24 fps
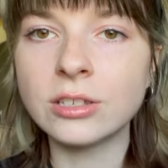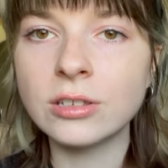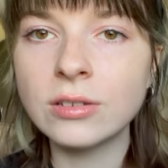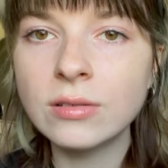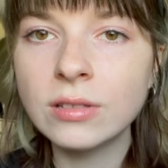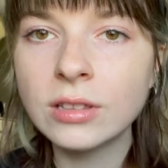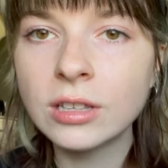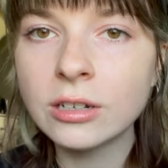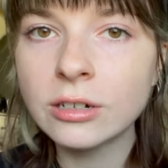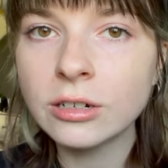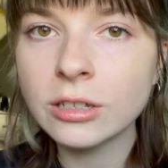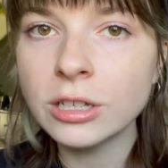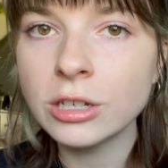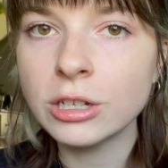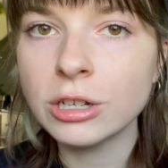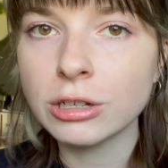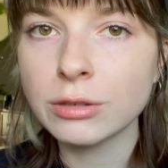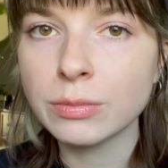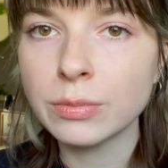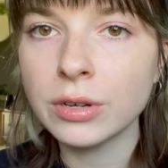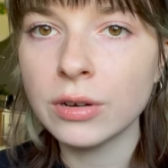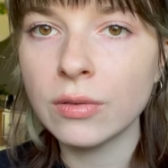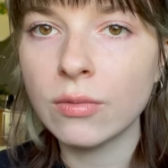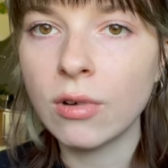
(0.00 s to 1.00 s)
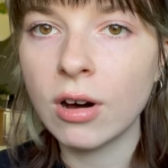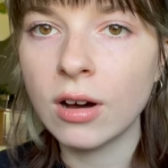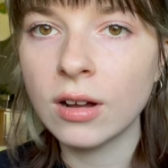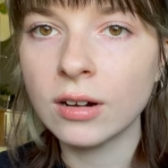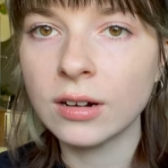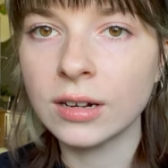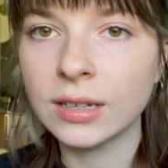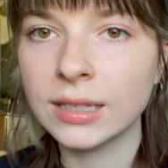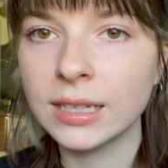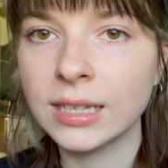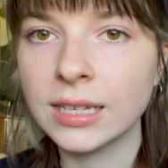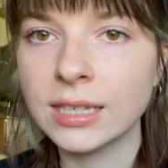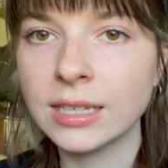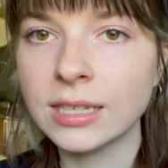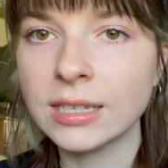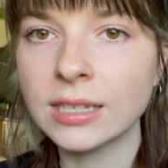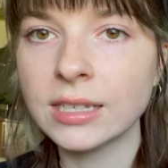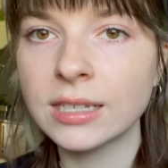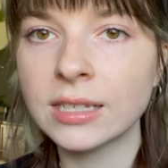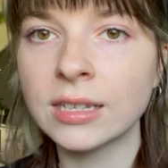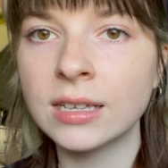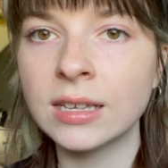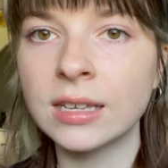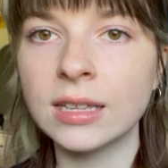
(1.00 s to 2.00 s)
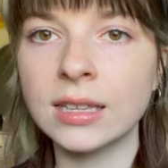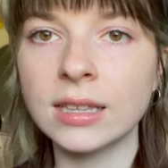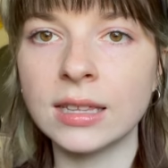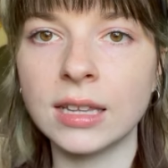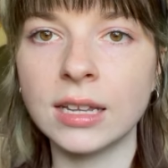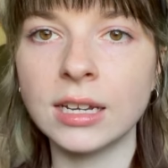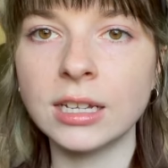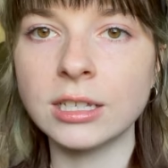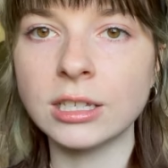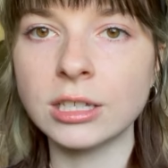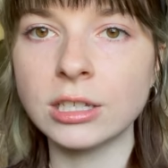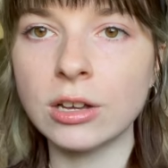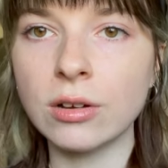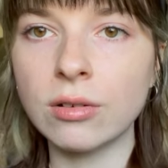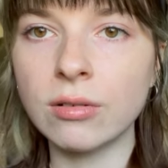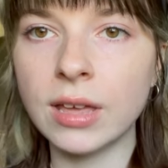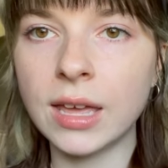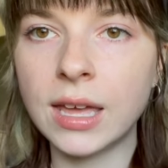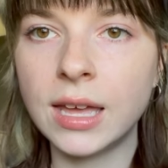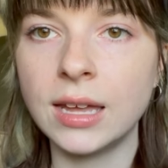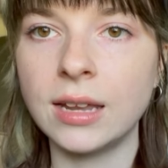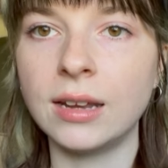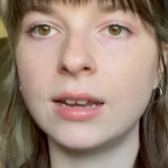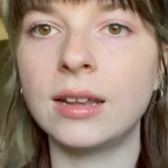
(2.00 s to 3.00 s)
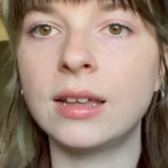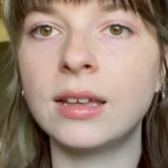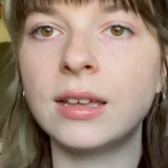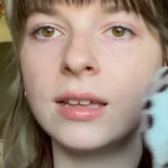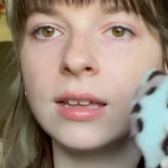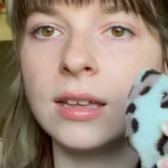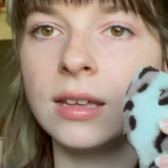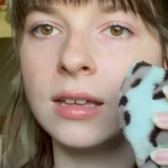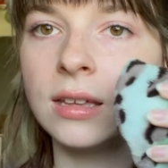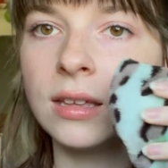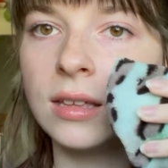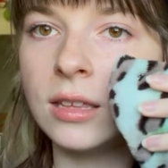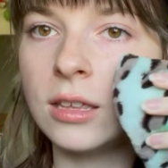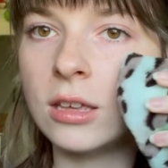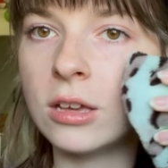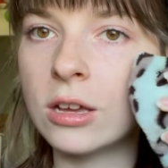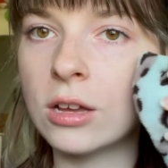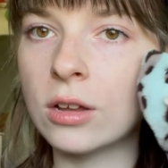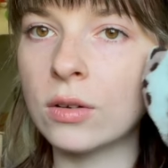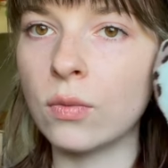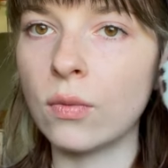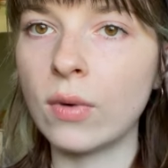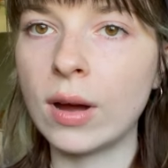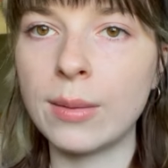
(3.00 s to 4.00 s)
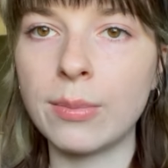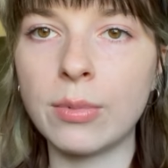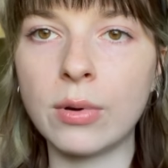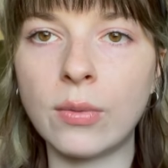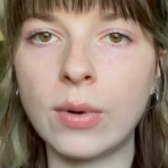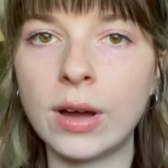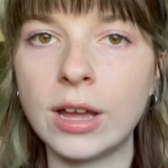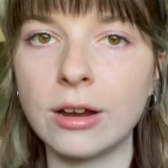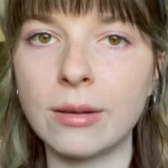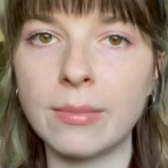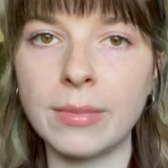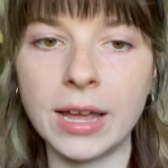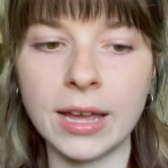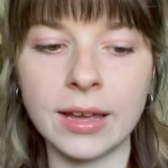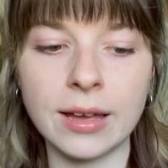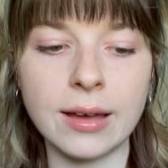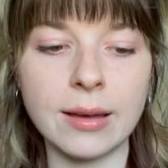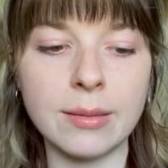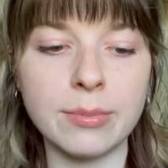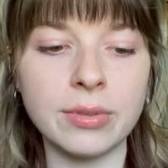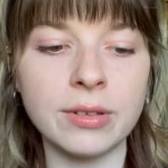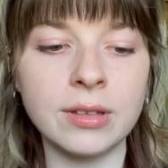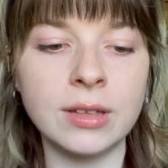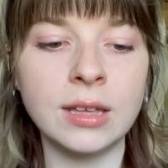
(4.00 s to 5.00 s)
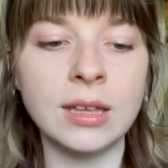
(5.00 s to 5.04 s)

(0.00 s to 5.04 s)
you literally just put water on this, let it soak in, you can wipe away your makeup.